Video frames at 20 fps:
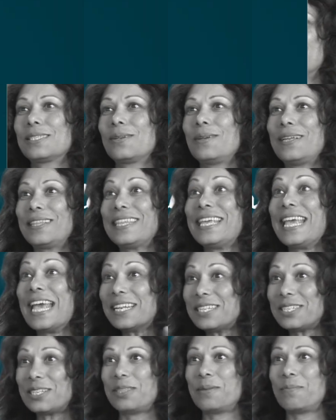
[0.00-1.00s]
So at the
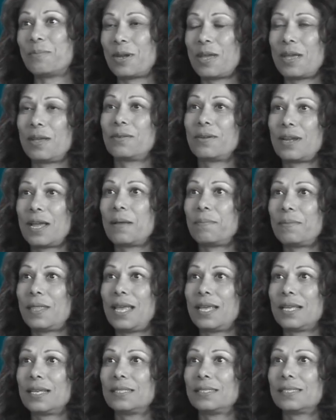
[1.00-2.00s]
end of the program
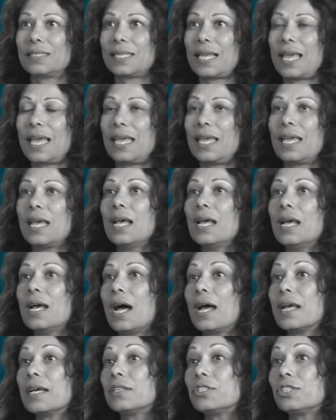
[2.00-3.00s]
they can say,
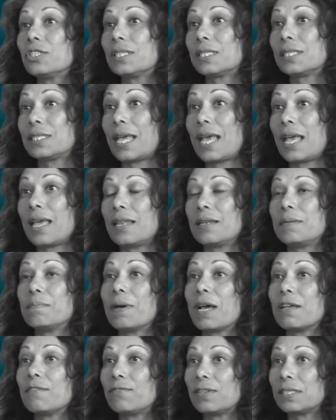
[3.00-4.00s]
I
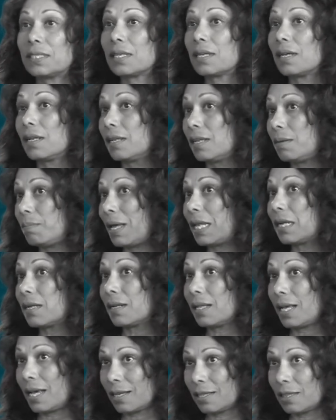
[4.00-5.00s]
understand my physical and
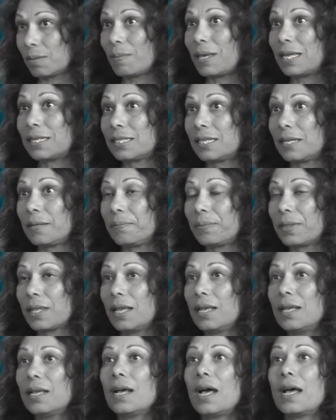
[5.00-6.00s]
mental health better,
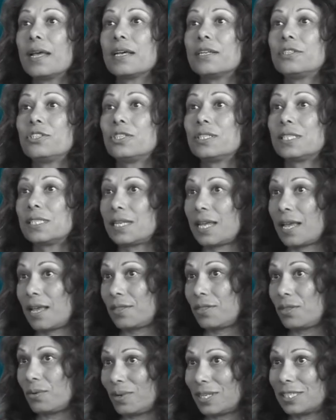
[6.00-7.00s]
I
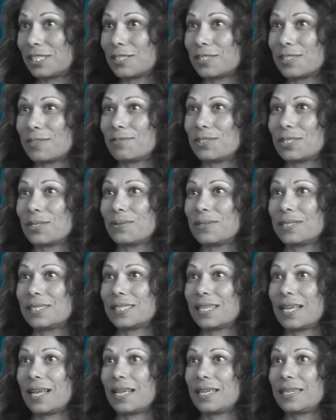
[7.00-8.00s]
understand the risks of
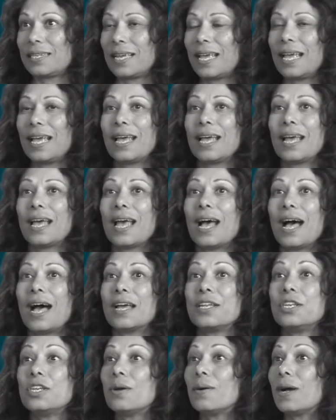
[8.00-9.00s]
suicide,
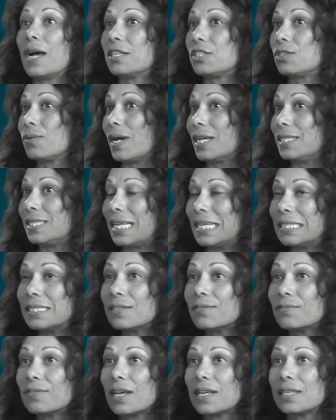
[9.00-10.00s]
I know how to
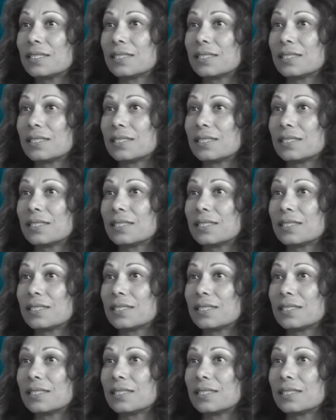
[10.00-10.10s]
identify